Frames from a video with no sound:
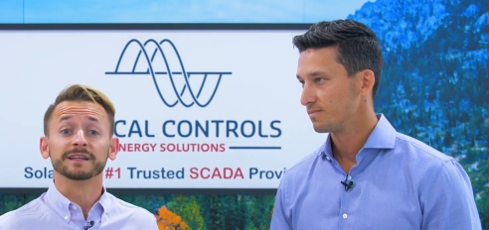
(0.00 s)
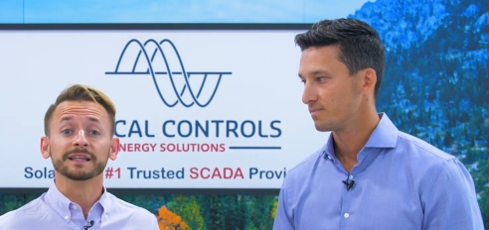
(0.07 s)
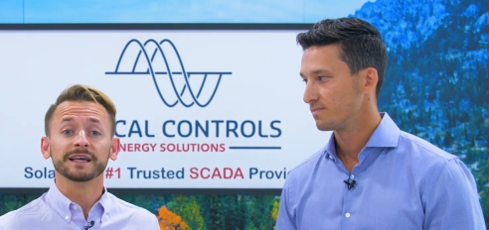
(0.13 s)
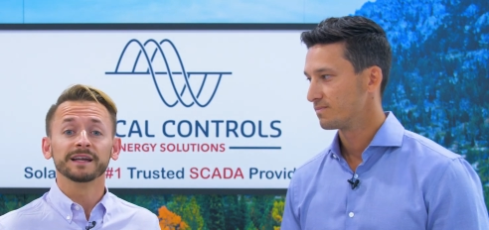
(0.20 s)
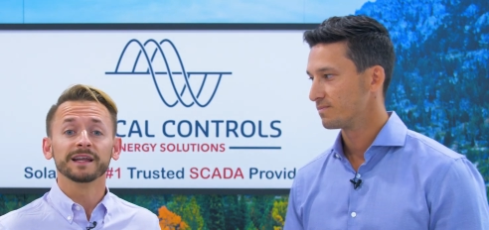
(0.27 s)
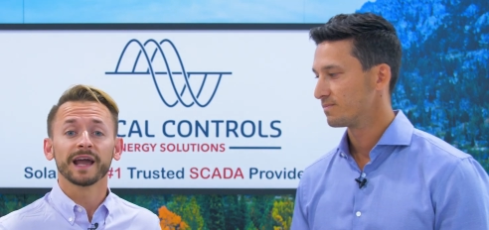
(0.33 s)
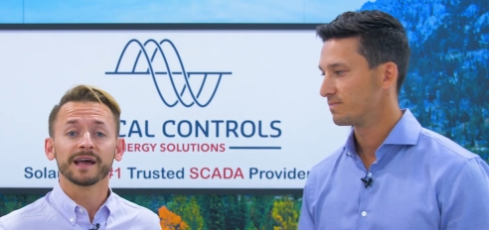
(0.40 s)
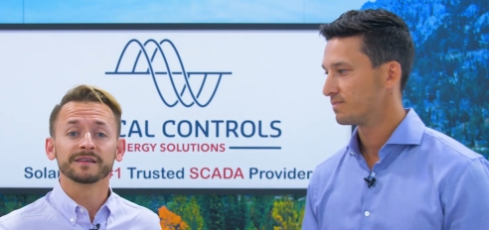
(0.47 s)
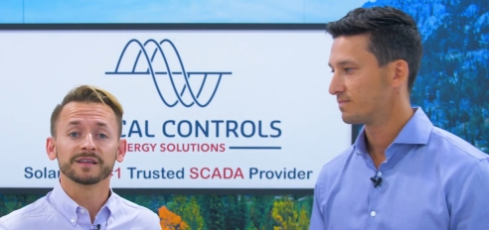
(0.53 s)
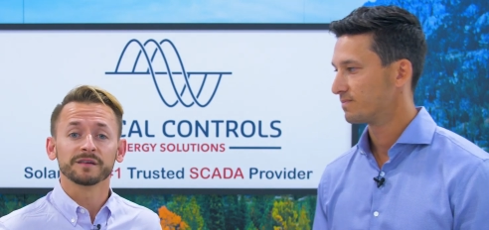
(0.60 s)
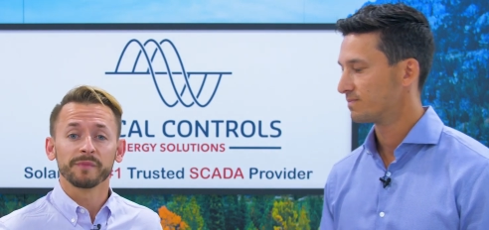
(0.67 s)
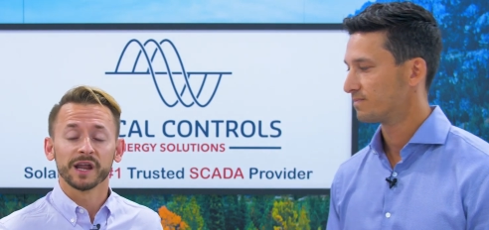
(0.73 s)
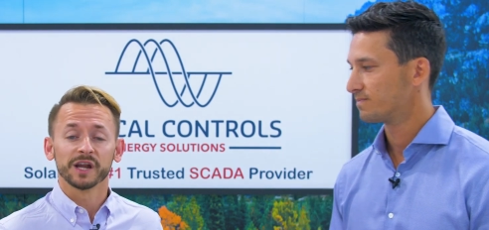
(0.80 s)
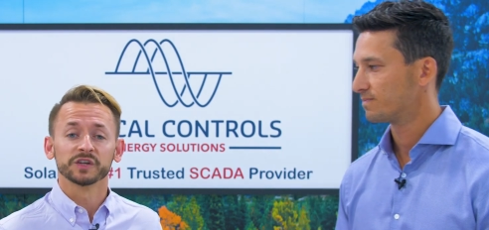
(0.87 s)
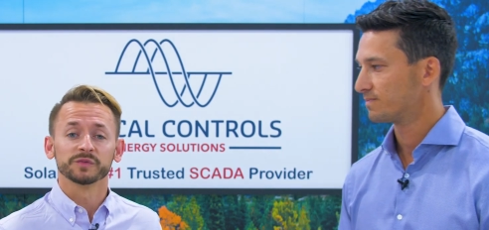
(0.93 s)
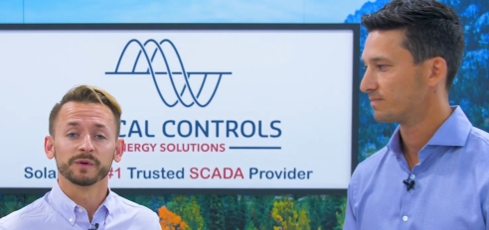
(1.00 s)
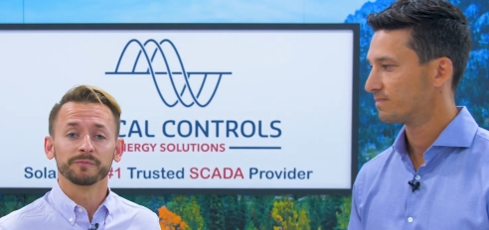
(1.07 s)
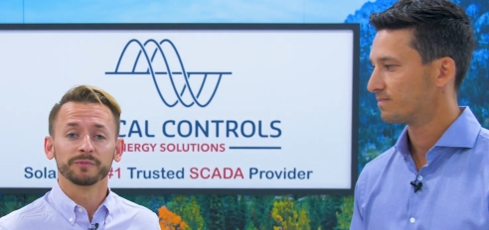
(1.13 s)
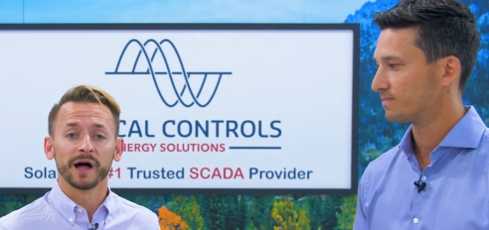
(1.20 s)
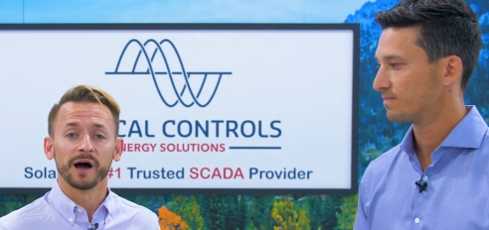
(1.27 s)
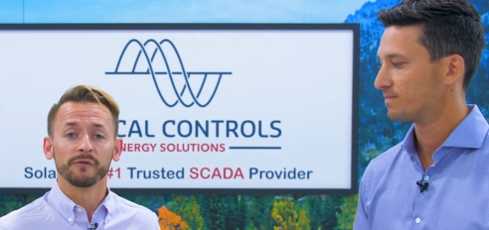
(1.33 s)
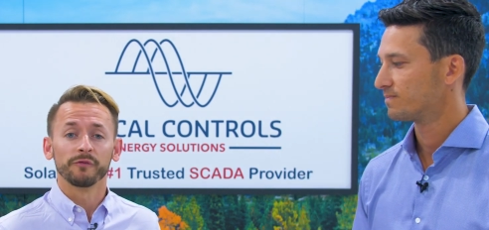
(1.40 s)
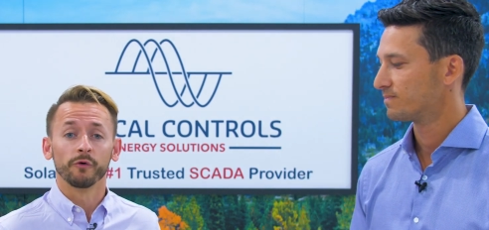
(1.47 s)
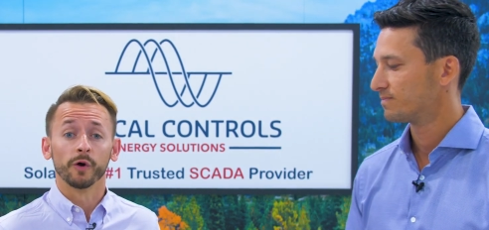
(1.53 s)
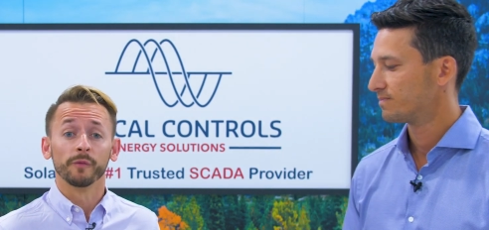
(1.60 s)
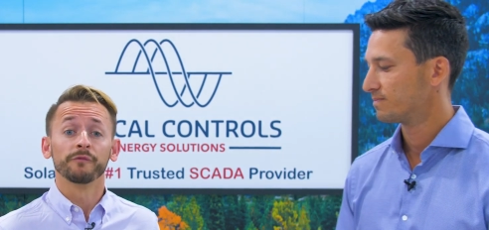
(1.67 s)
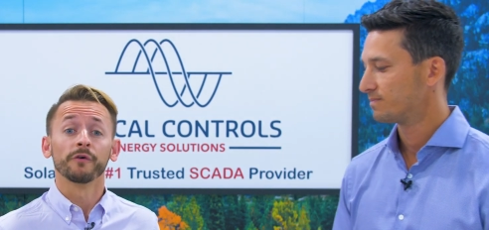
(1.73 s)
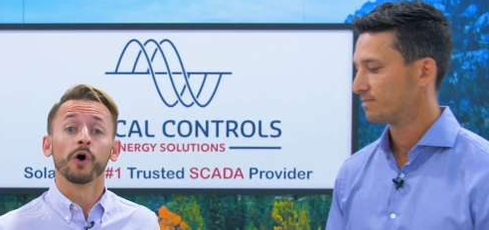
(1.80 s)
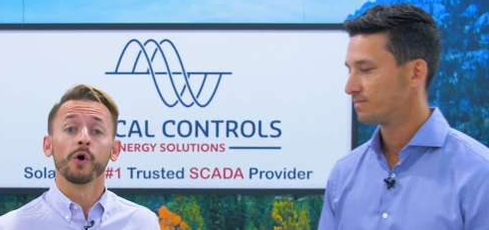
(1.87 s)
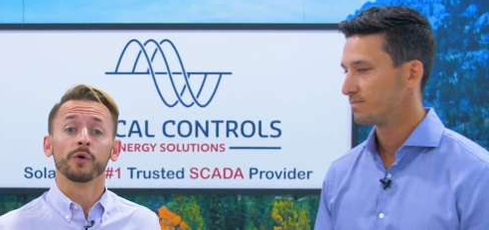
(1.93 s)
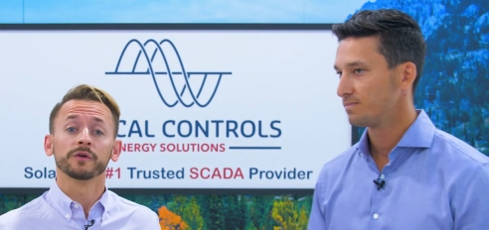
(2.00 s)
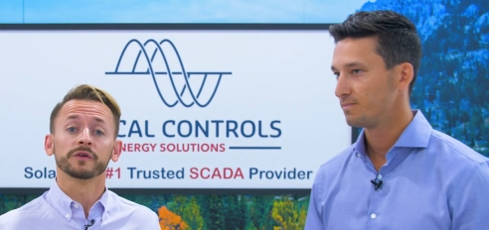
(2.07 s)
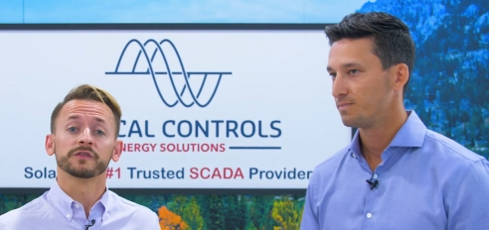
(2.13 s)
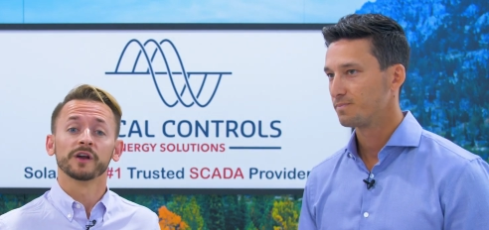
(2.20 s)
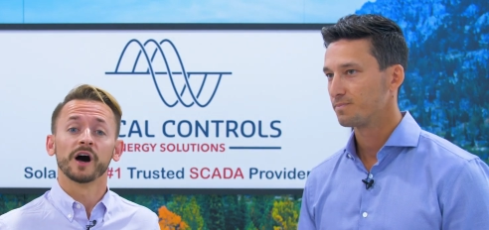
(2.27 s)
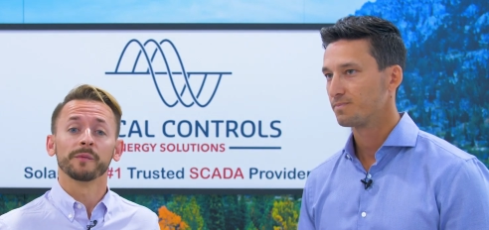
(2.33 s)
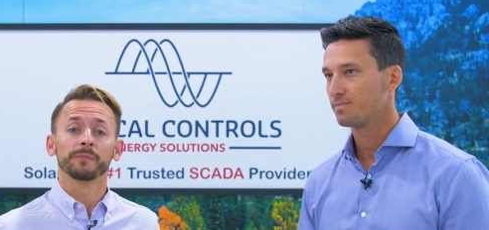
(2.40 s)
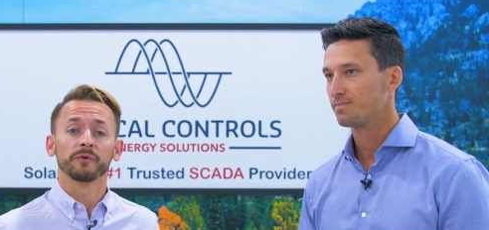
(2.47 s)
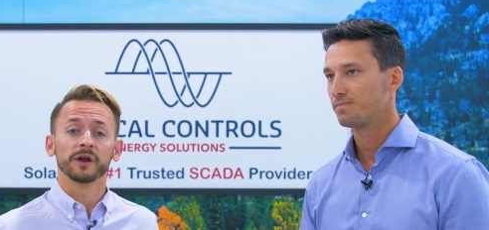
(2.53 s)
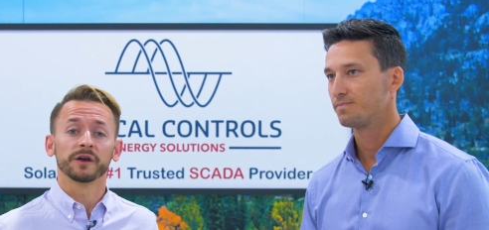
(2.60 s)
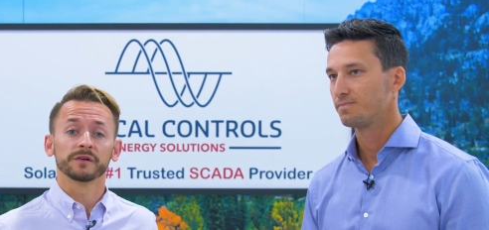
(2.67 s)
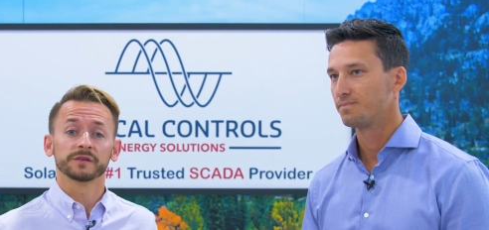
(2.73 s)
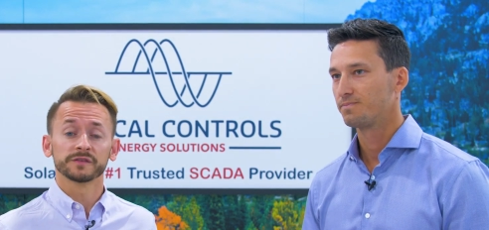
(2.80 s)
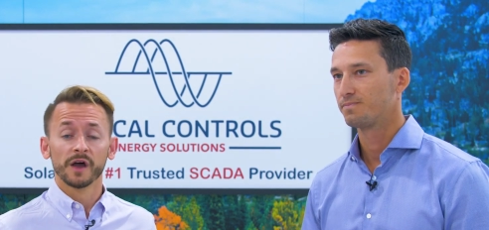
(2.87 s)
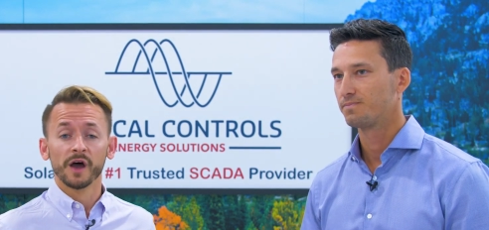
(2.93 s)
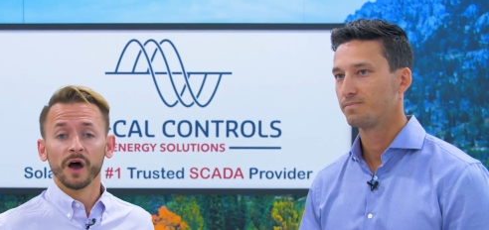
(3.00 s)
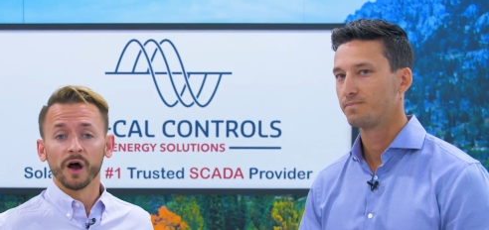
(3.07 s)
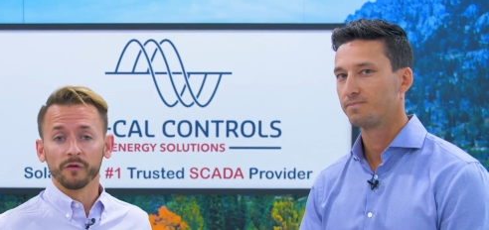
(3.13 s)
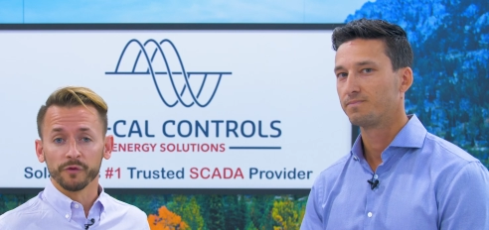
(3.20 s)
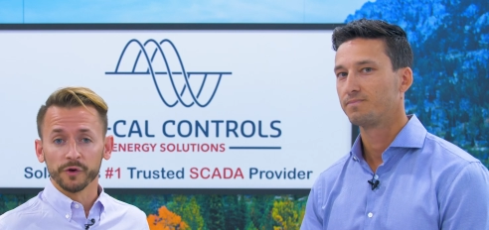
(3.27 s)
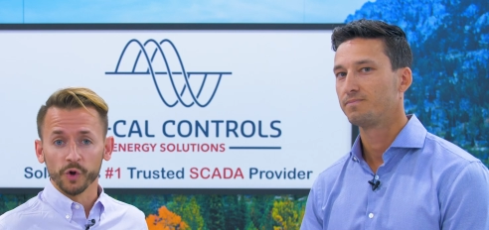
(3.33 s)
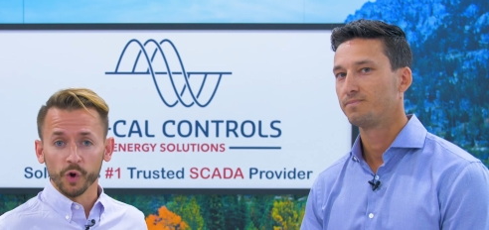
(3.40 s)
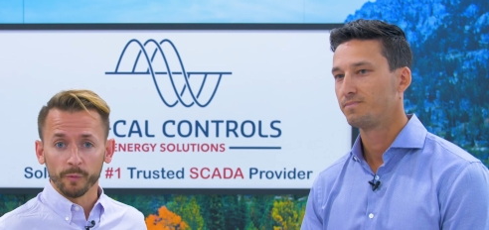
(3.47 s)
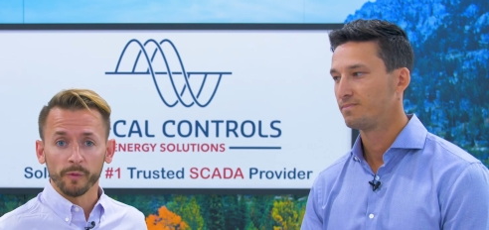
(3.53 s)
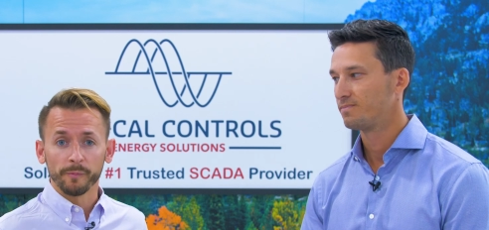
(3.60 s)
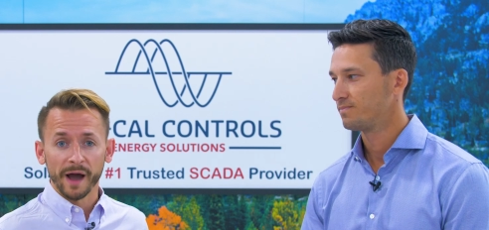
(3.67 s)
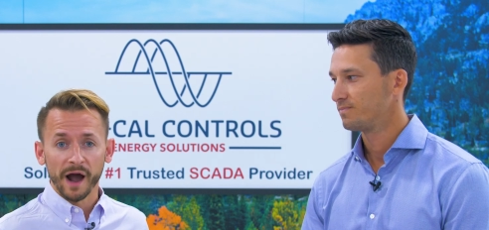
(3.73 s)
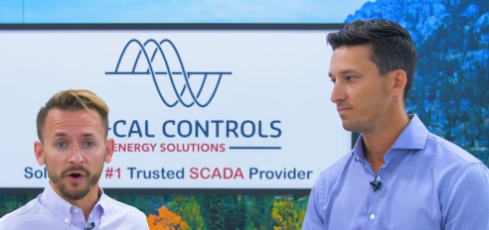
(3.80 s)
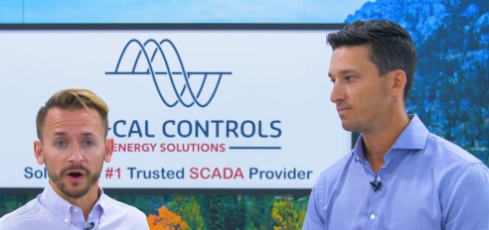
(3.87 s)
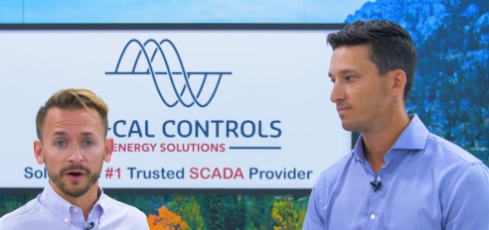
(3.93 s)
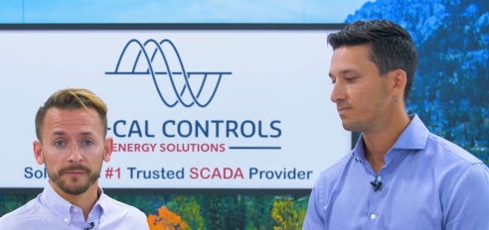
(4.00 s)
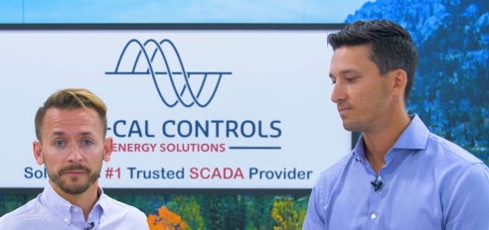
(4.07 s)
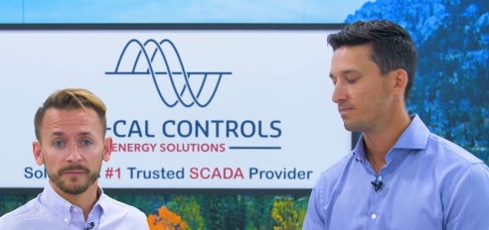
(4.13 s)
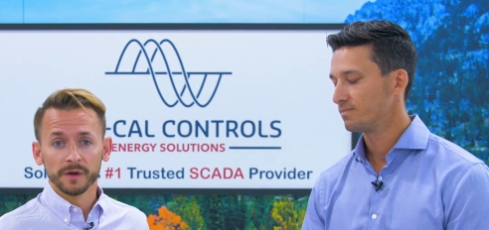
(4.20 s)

Speaker 1: leading asset management platform for owners and operators of renewable power.